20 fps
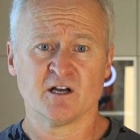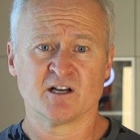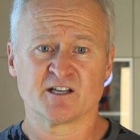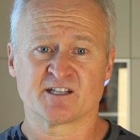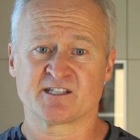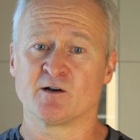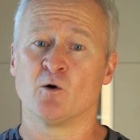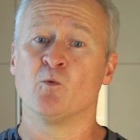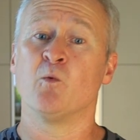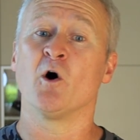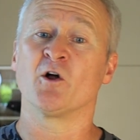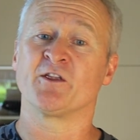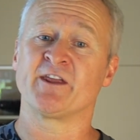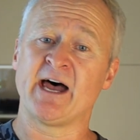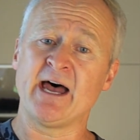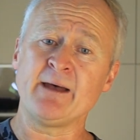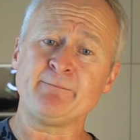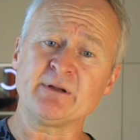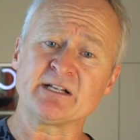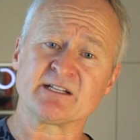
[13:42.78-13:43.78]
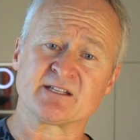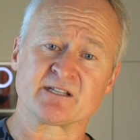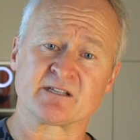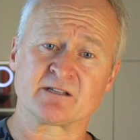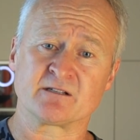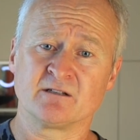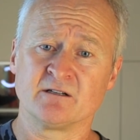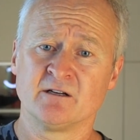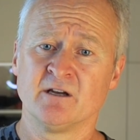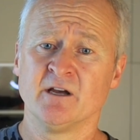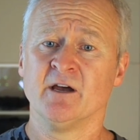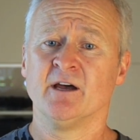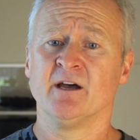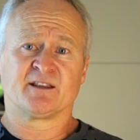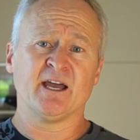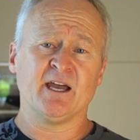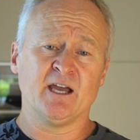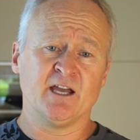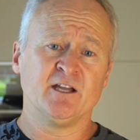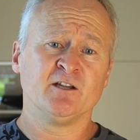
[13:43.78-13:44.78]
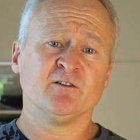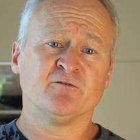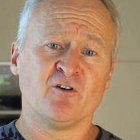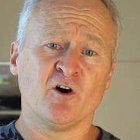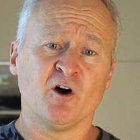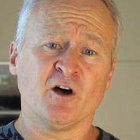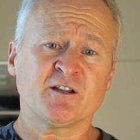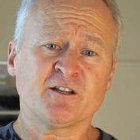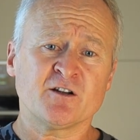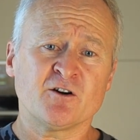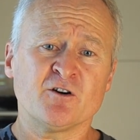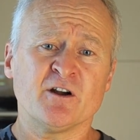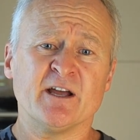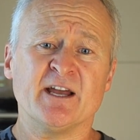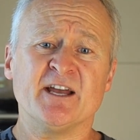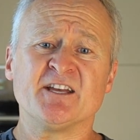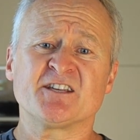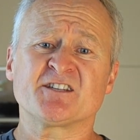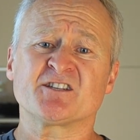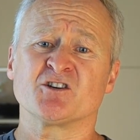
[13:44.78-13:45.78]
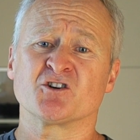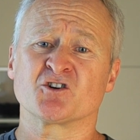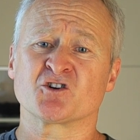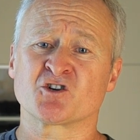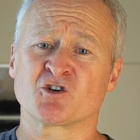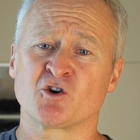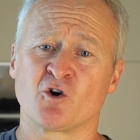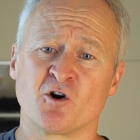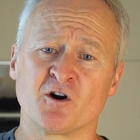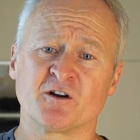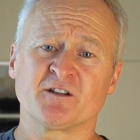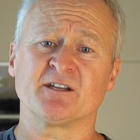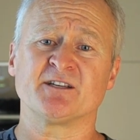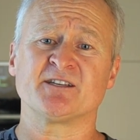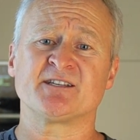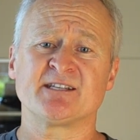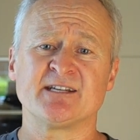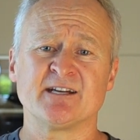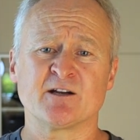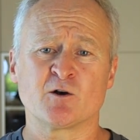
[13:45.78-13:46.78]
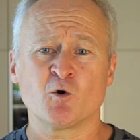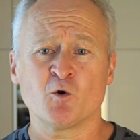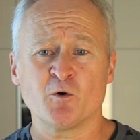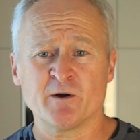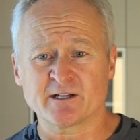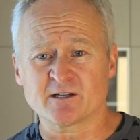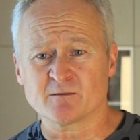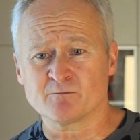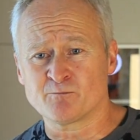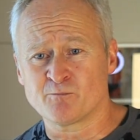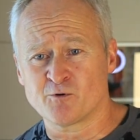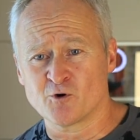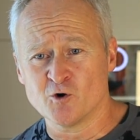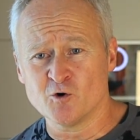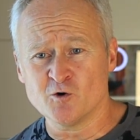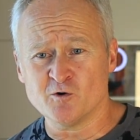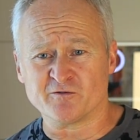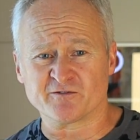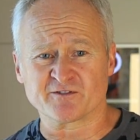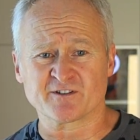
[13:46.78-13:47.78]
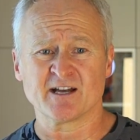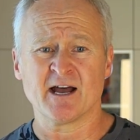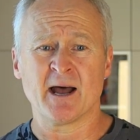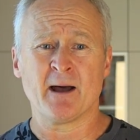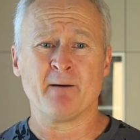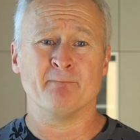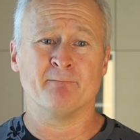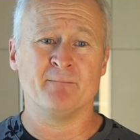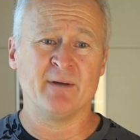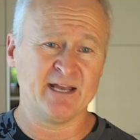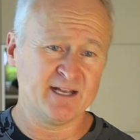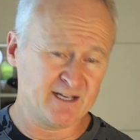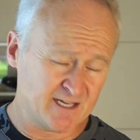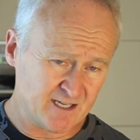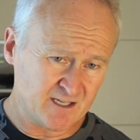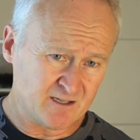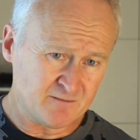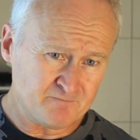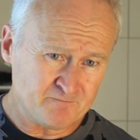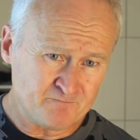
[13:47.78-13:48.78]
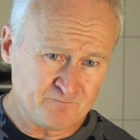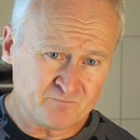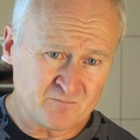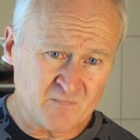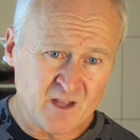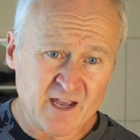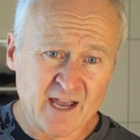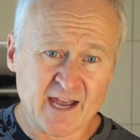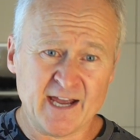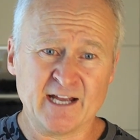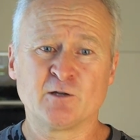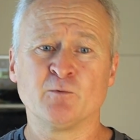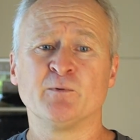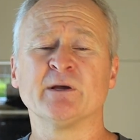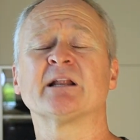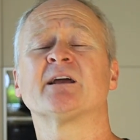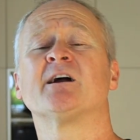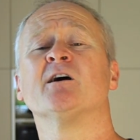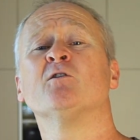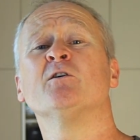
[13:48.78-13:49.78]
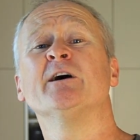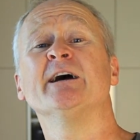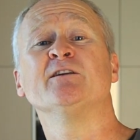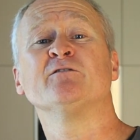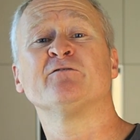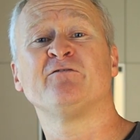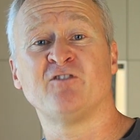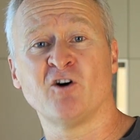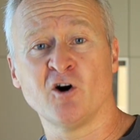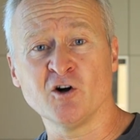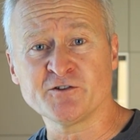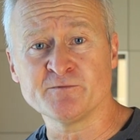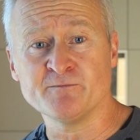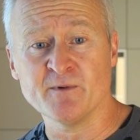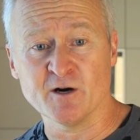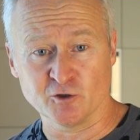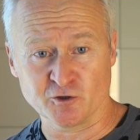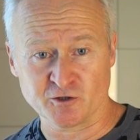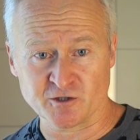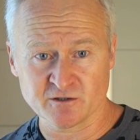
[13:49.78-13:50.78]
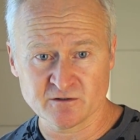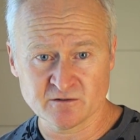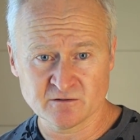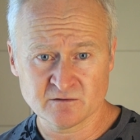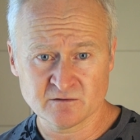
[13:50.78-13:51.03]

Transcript: So what happens? The inverter is short circuit proofed, meaning it will go in fault mode.